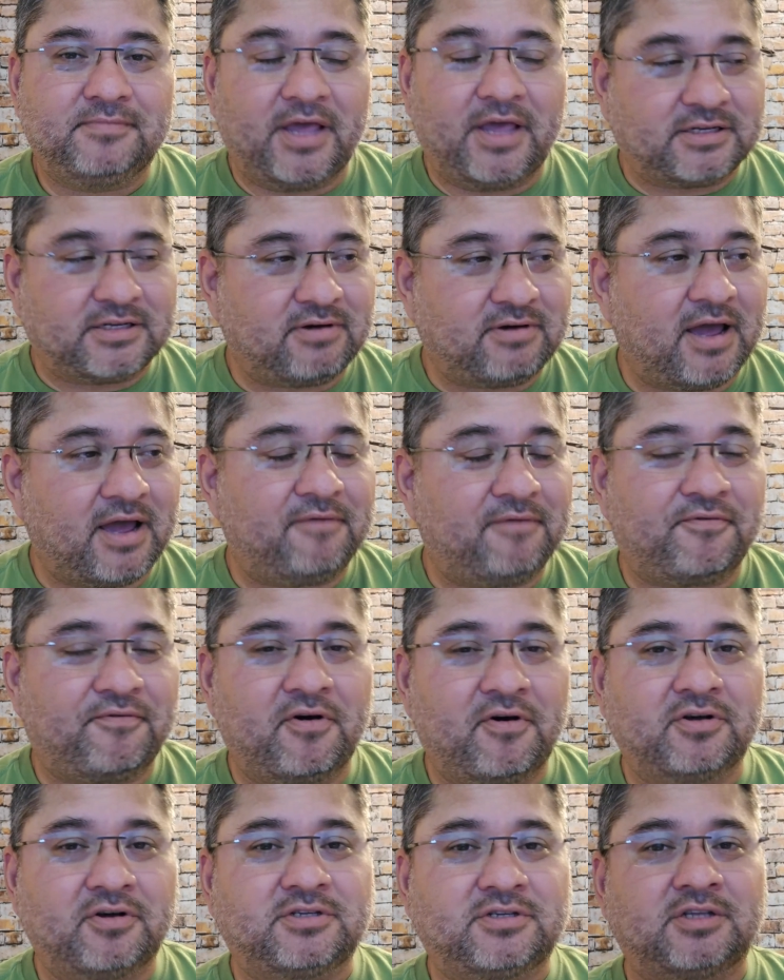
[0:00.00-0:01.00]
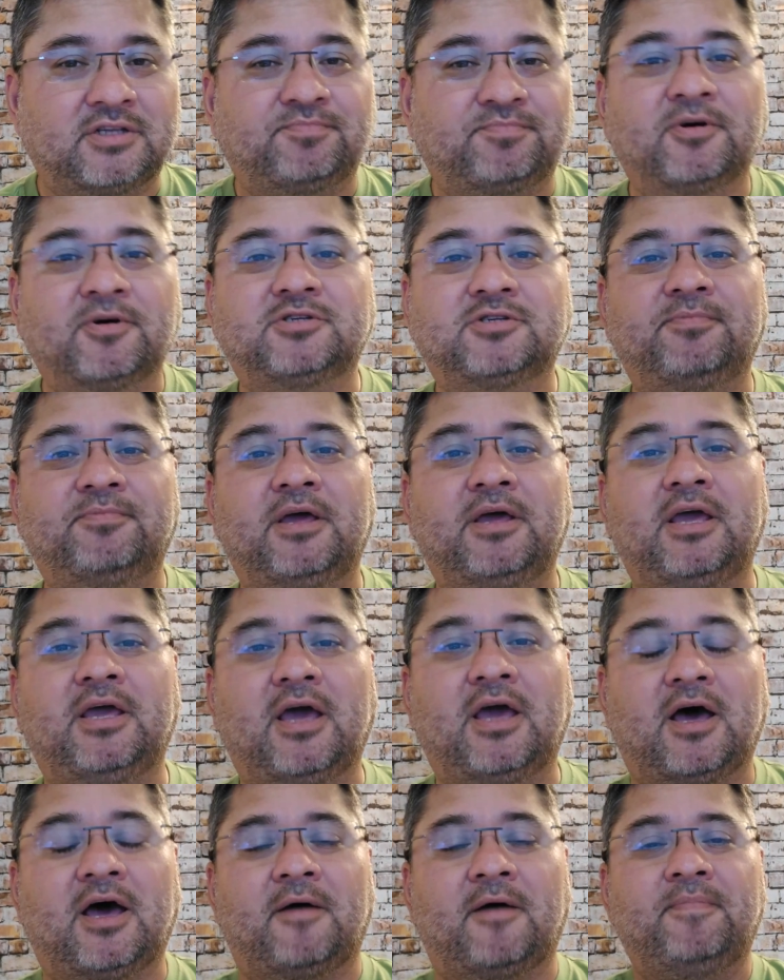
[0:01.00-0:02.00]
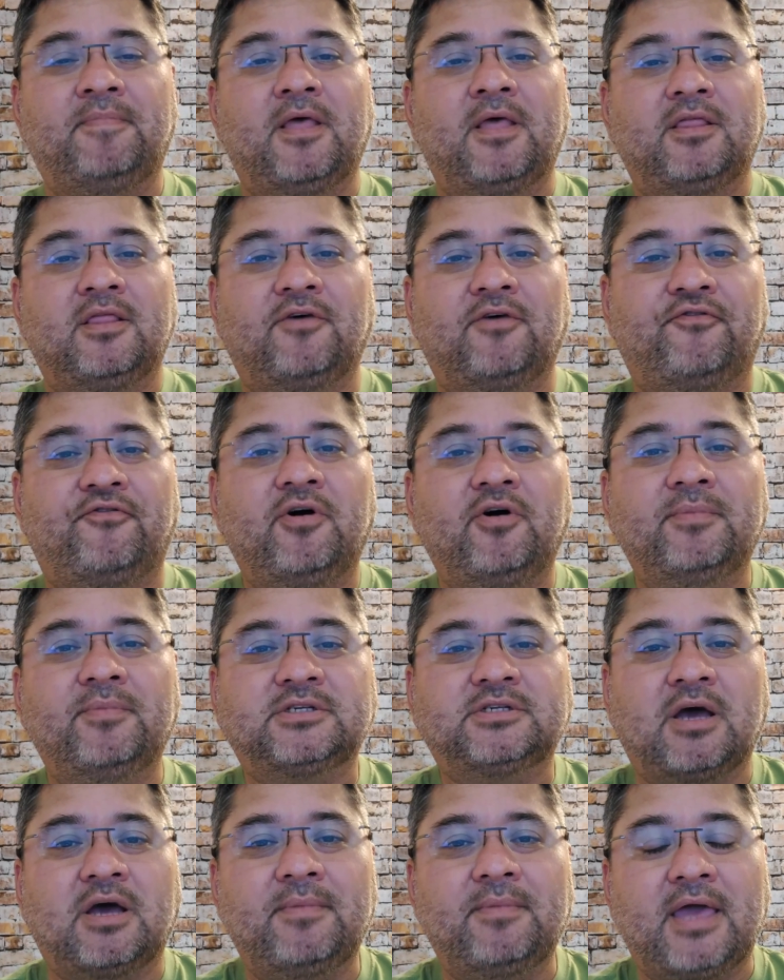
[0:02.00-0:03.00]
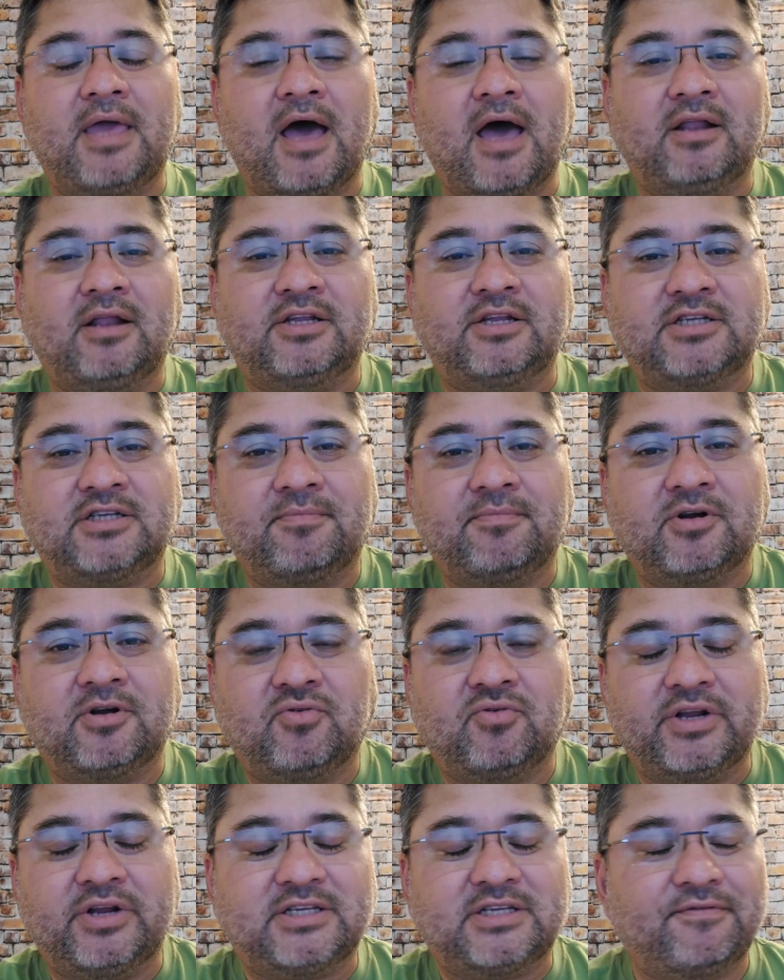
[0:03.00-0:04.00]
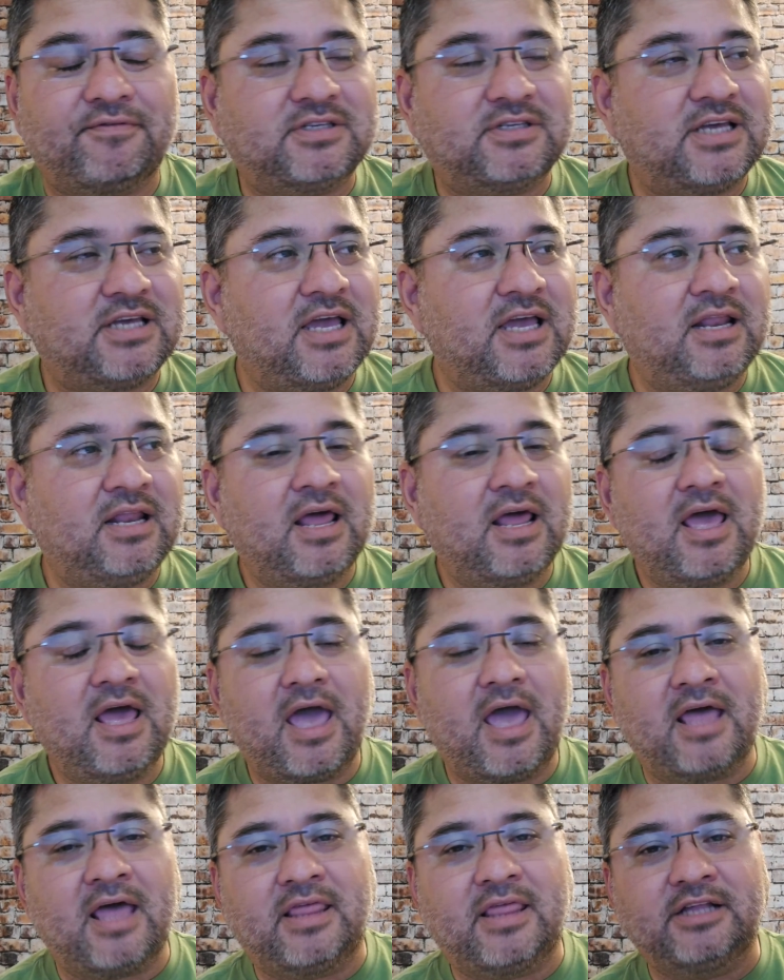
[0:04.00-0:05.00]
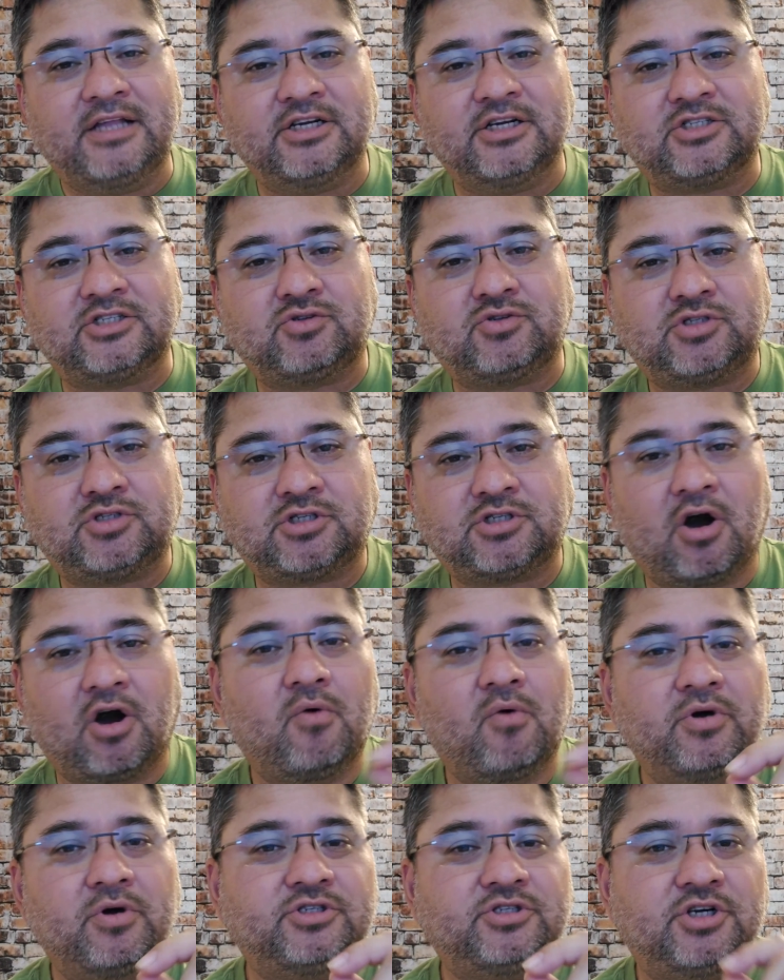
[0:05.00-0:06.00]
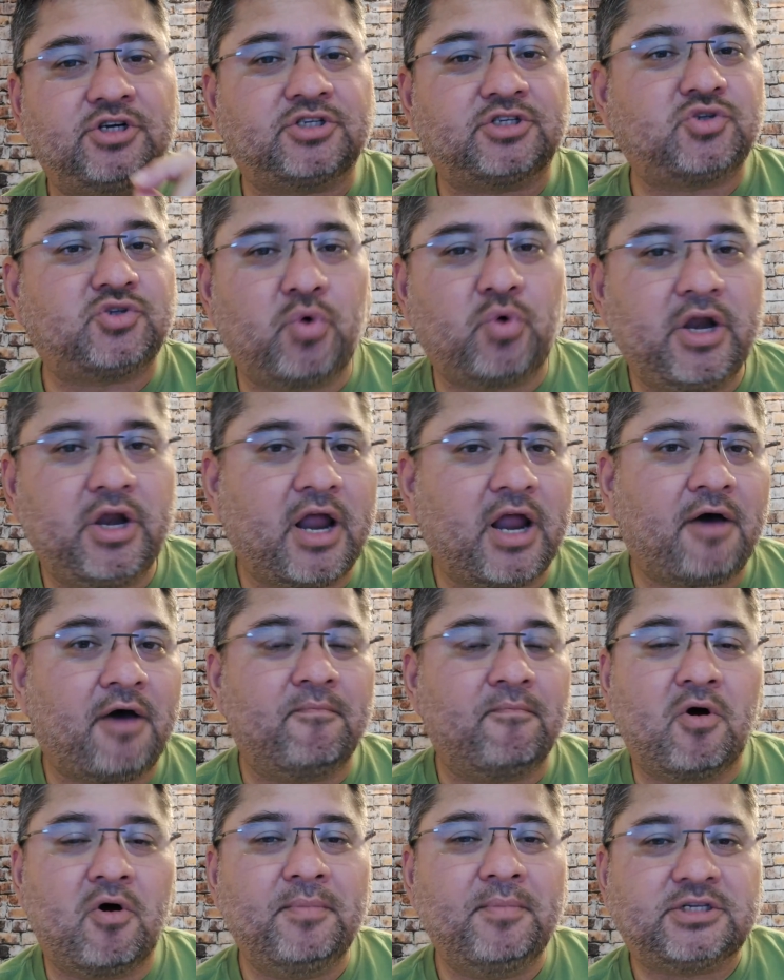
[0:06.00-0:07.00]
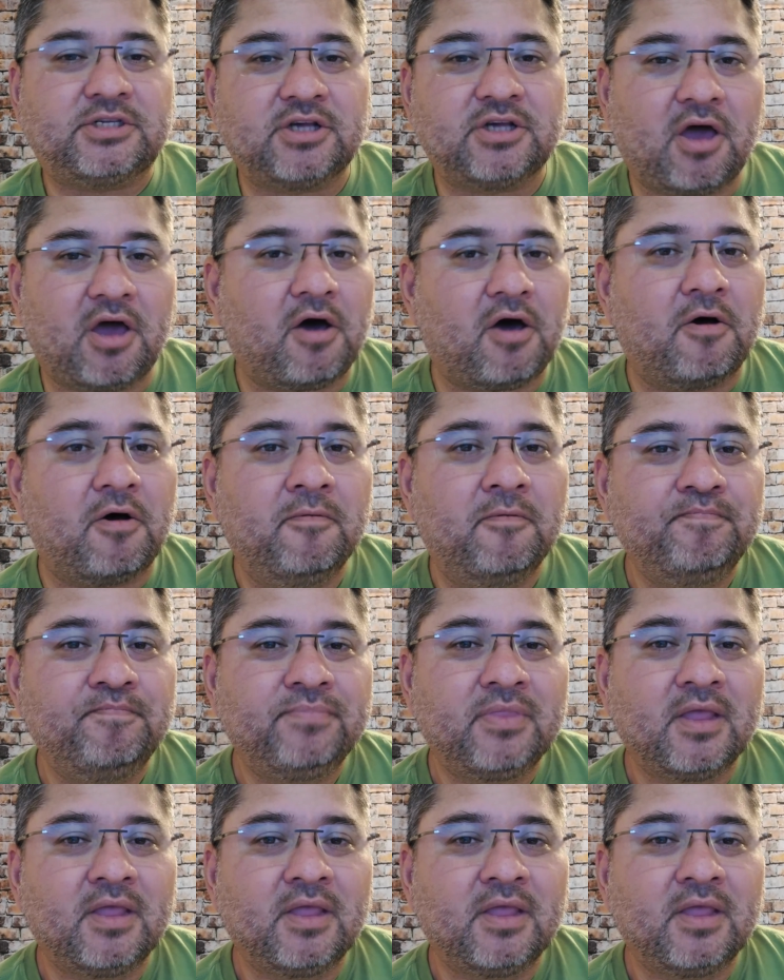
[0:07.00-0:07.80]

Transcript: that's right, folks. It's supposed to be uh, the film is coming out in December 2017, and they just Star Wars just tweeted out moments ago